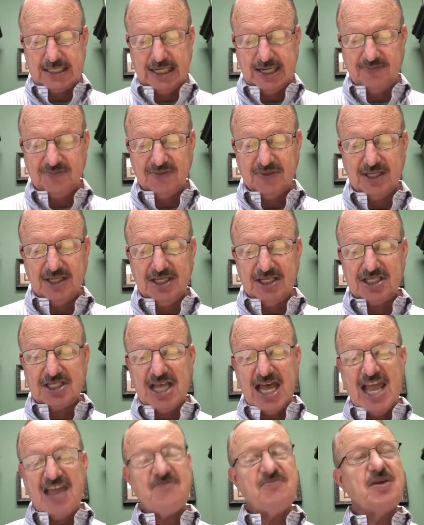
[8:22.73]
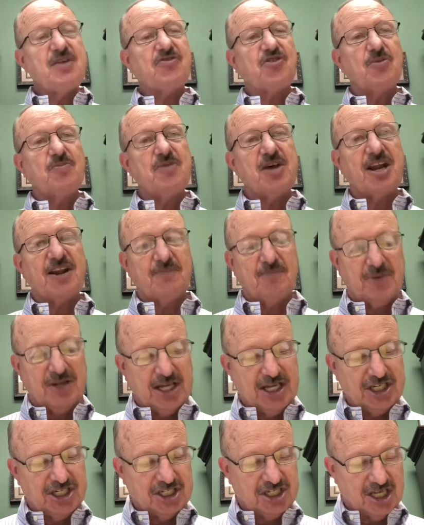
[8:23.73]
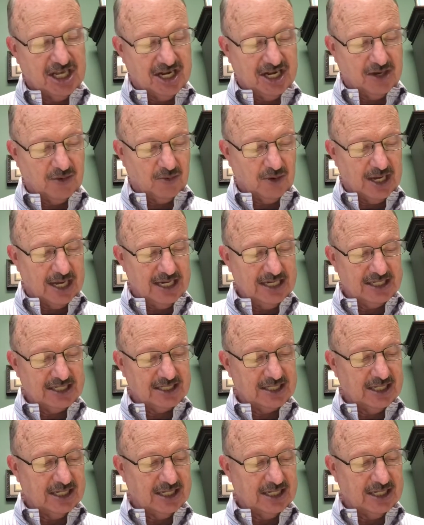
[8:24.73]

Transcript: Uh, Save me from men of bloodshed, he writes.